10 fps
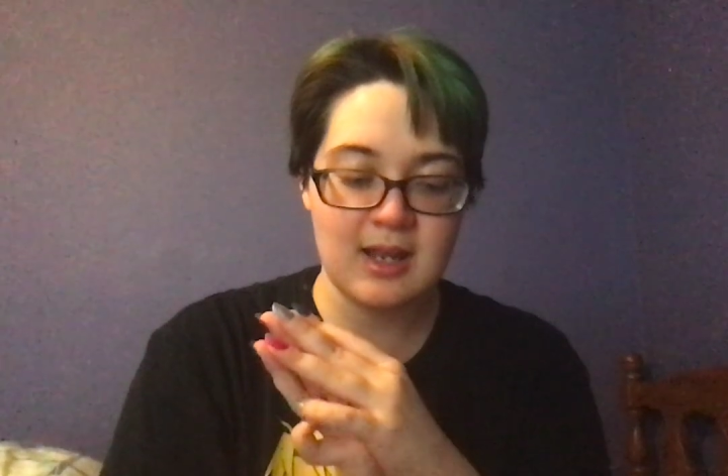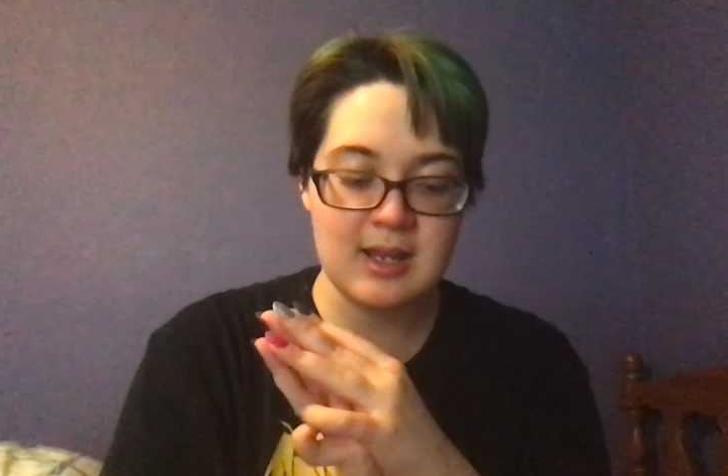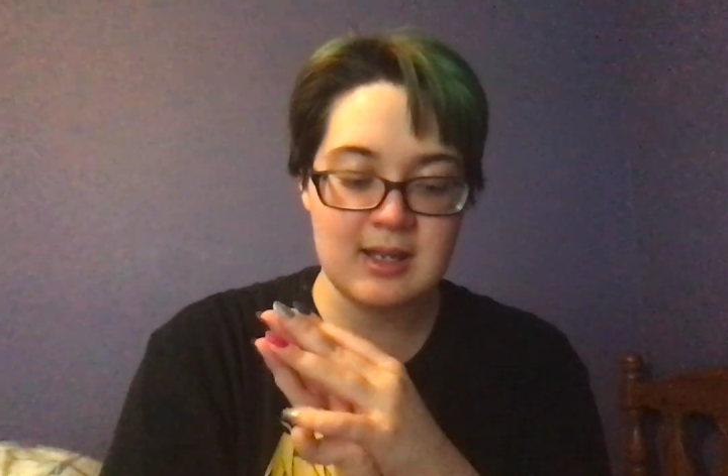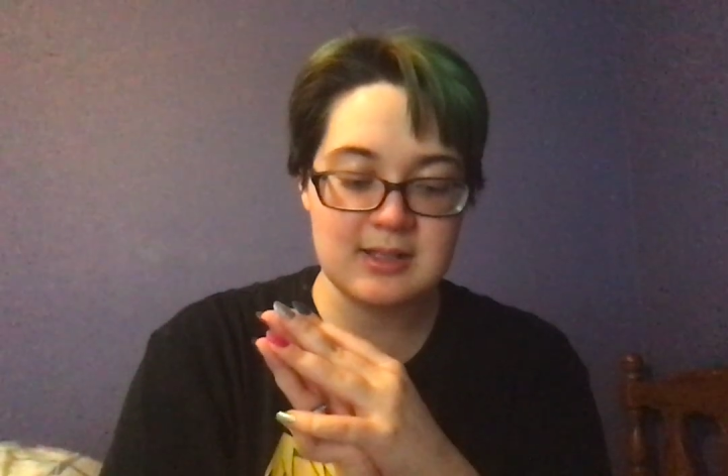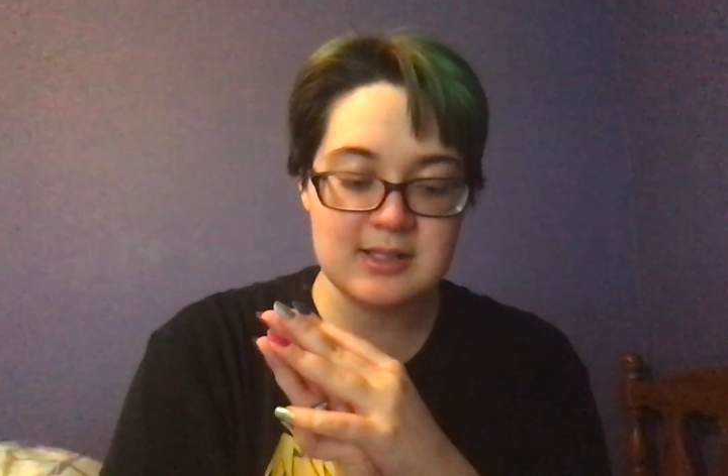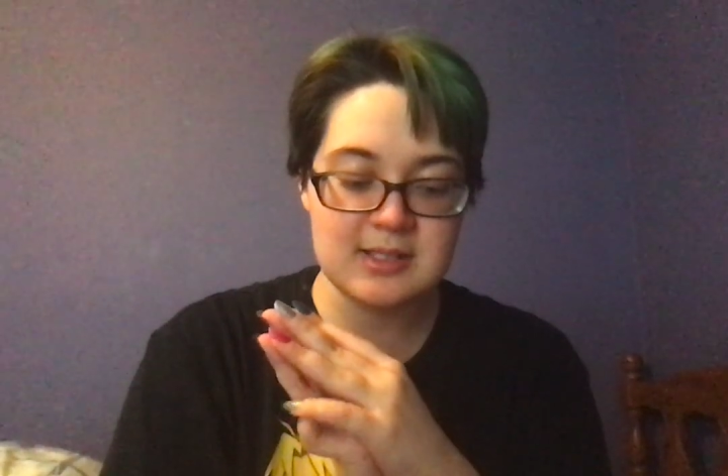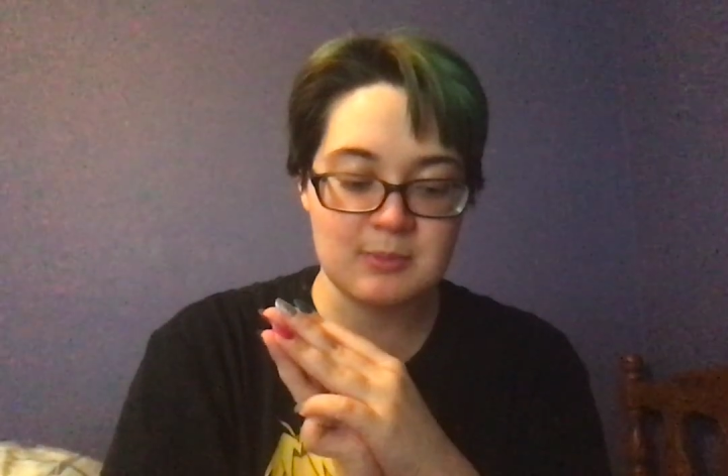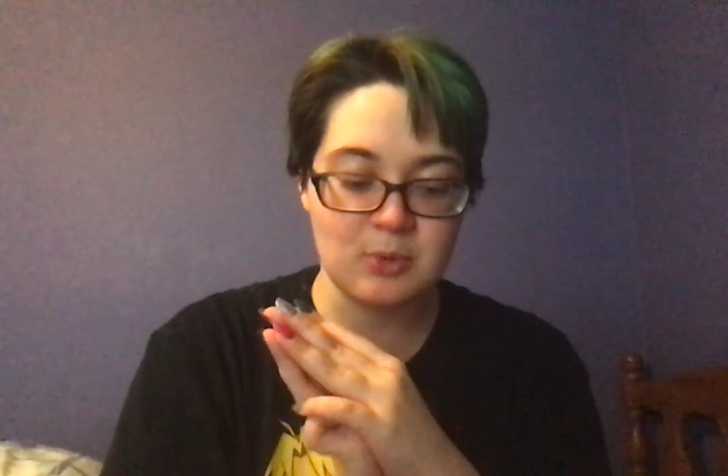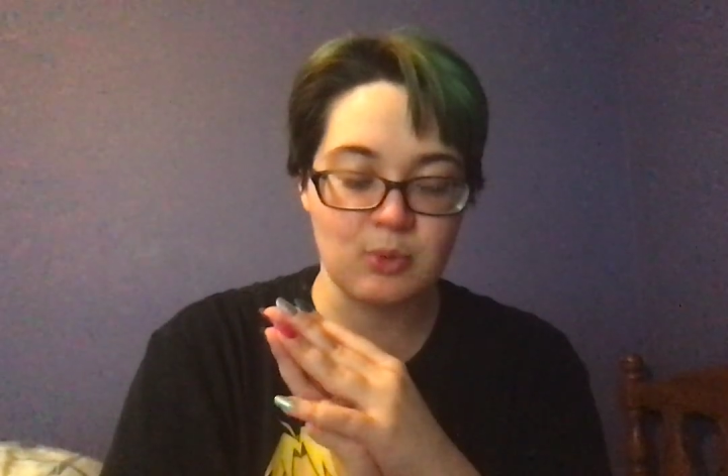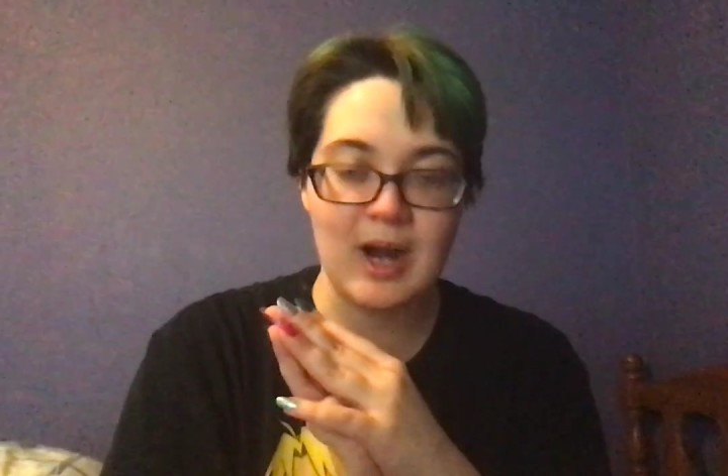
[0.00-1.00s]
in
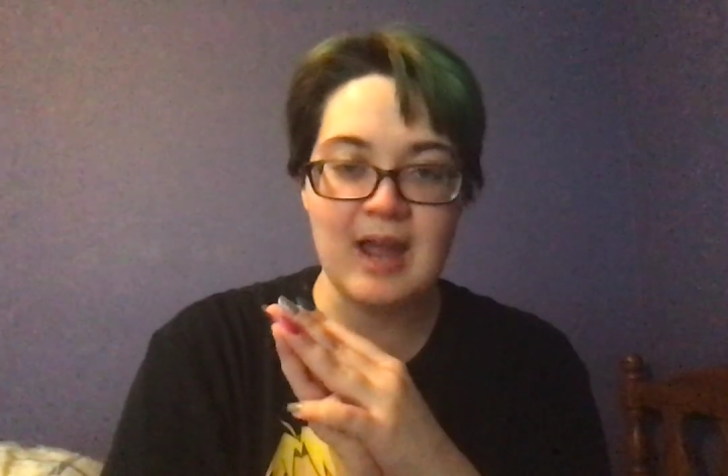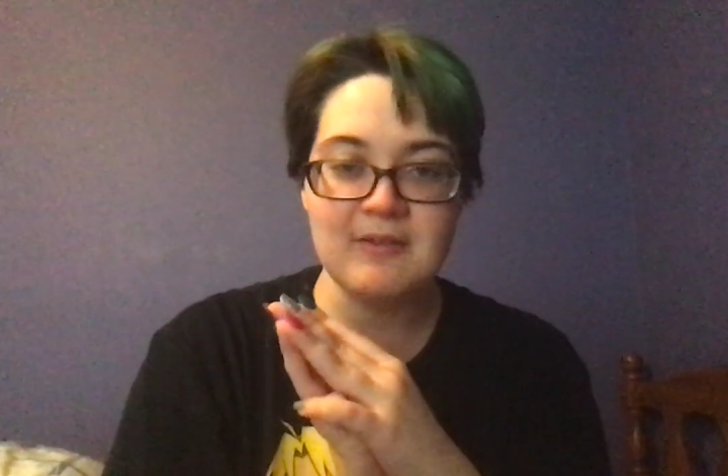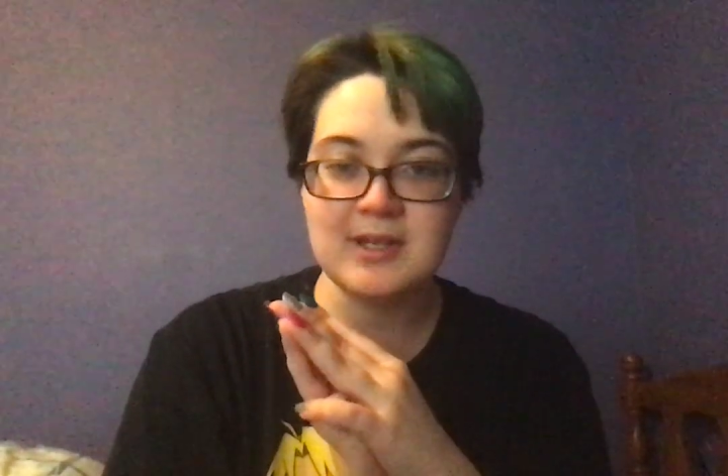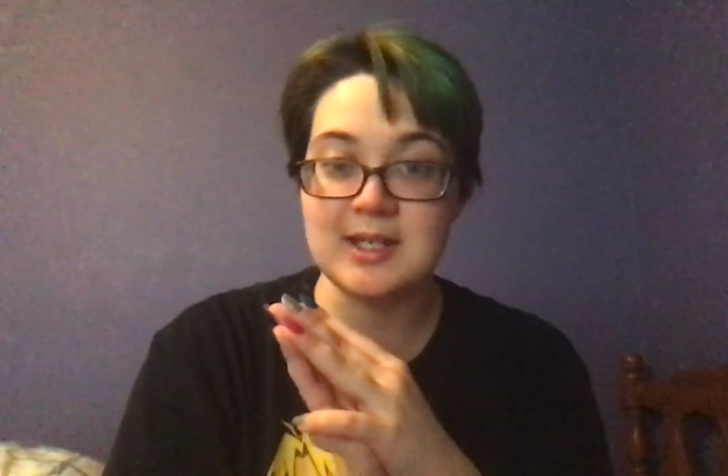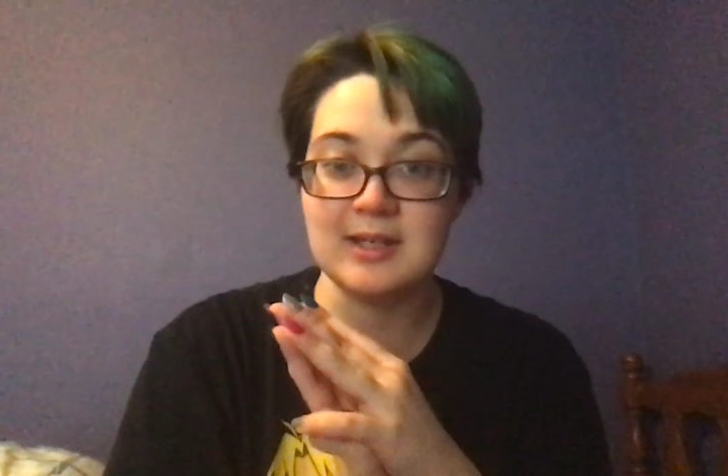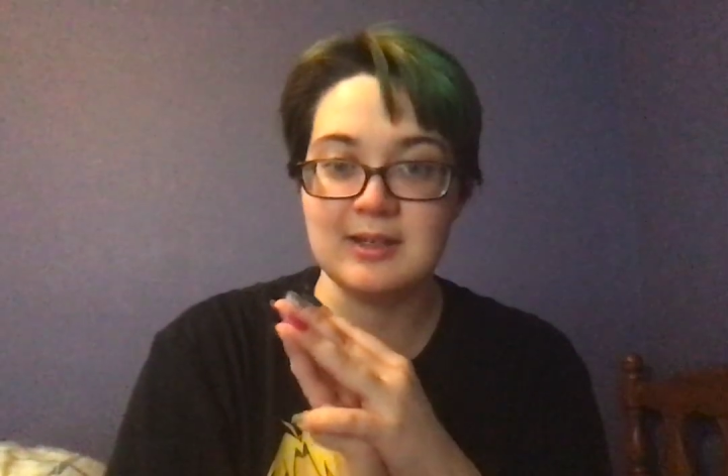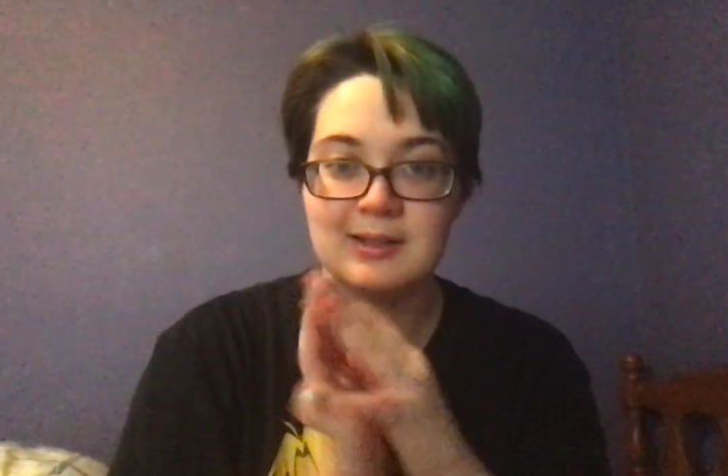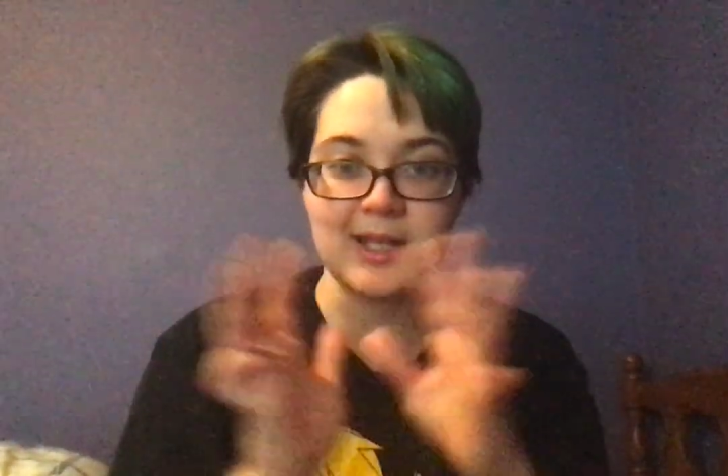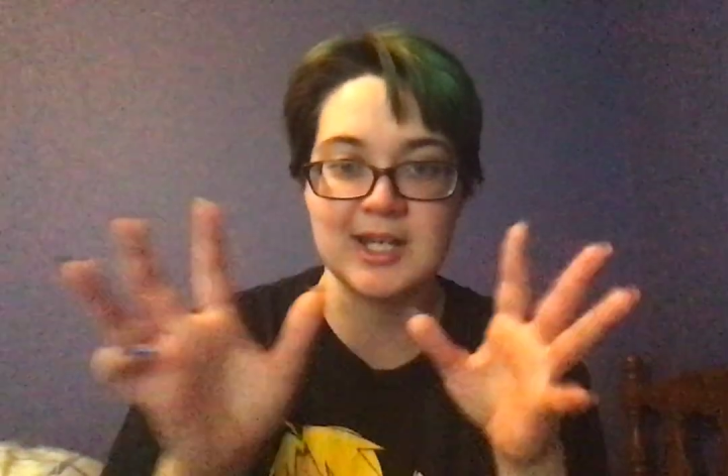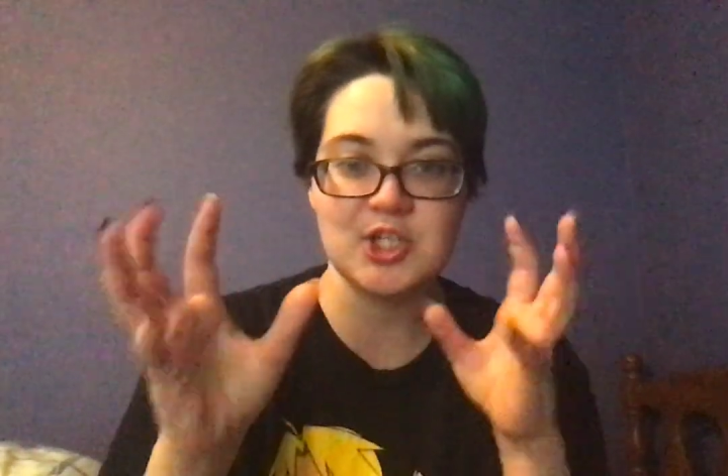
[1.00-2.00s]
some gravity,
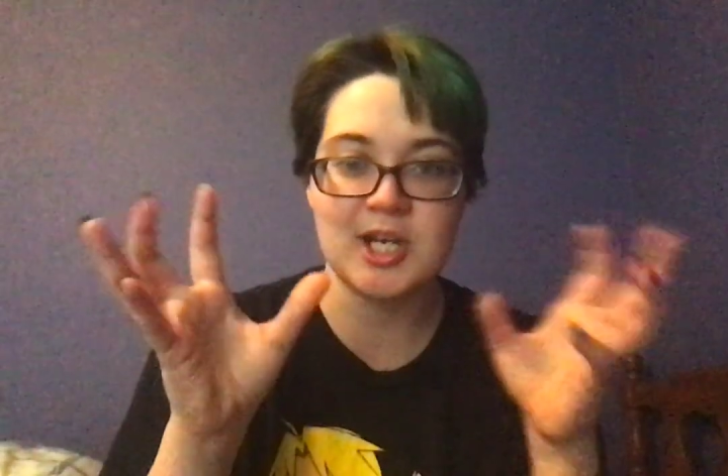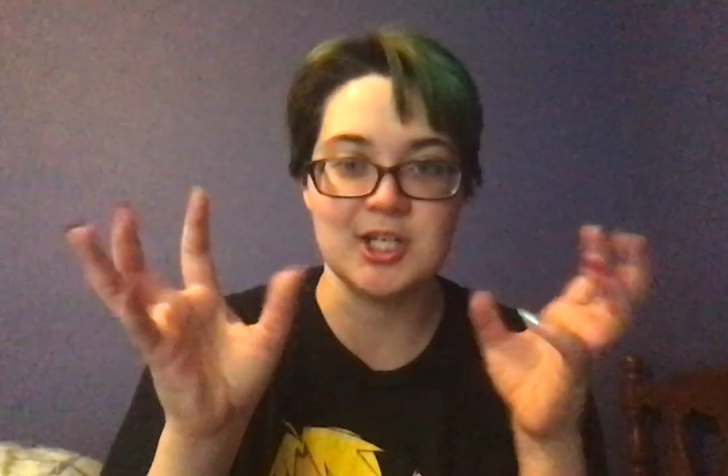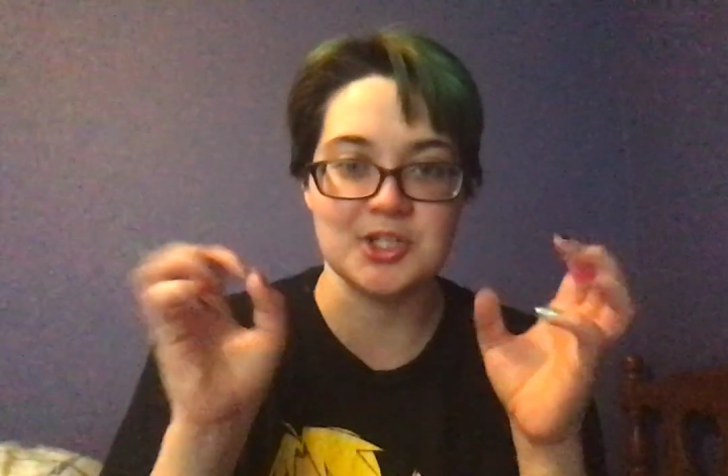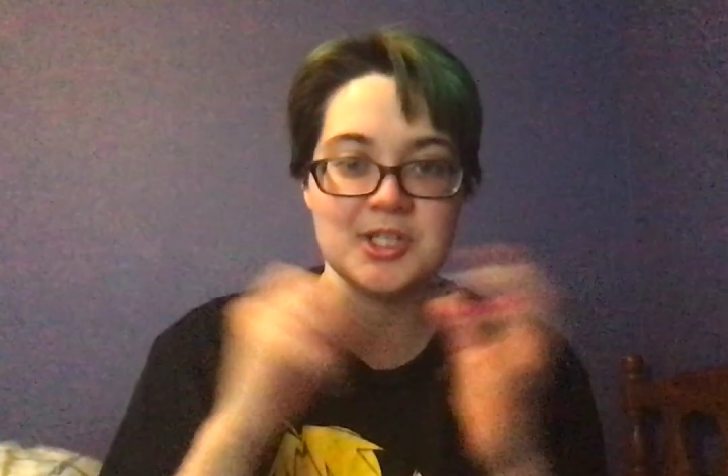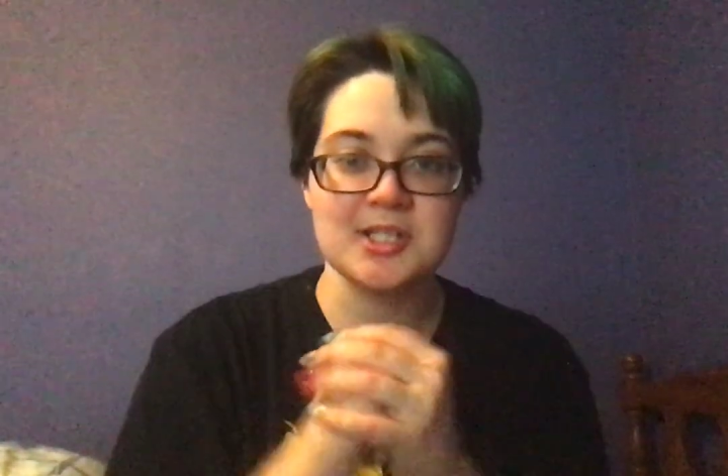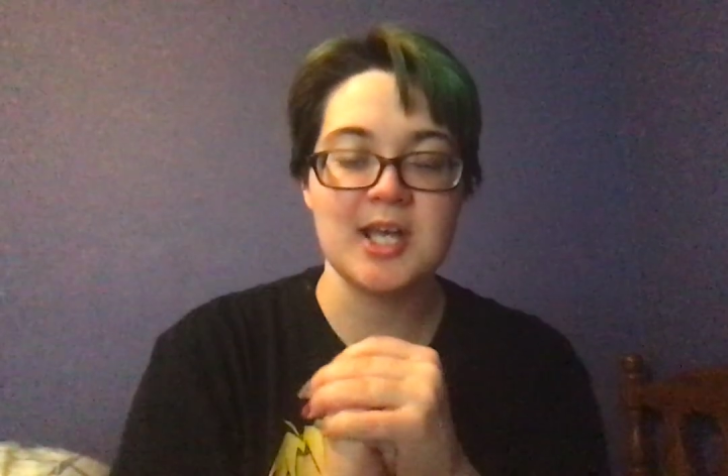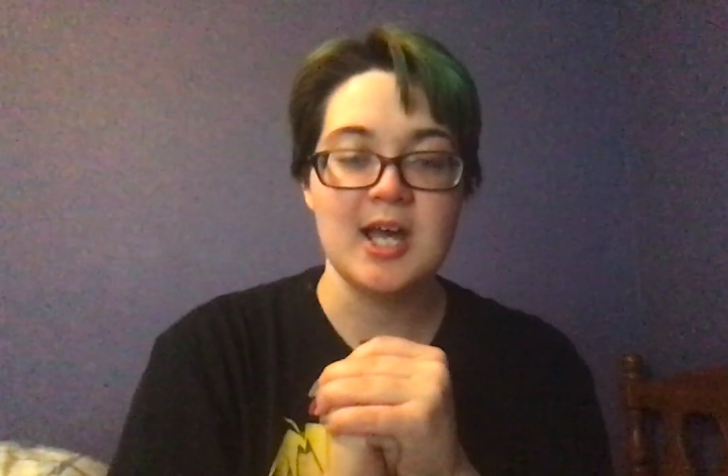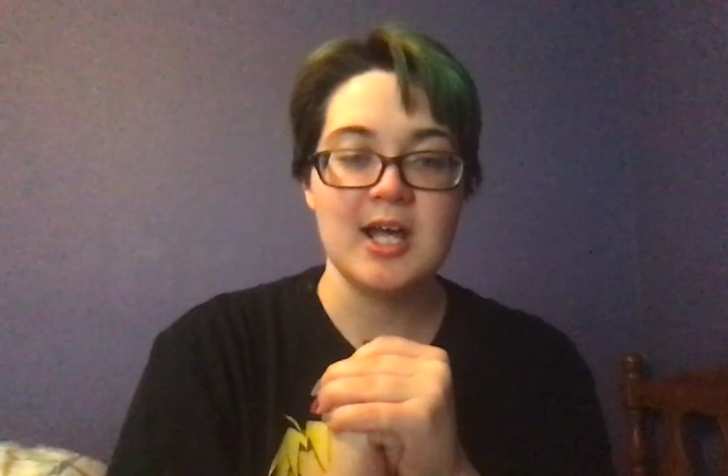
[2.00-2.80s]
like, changes.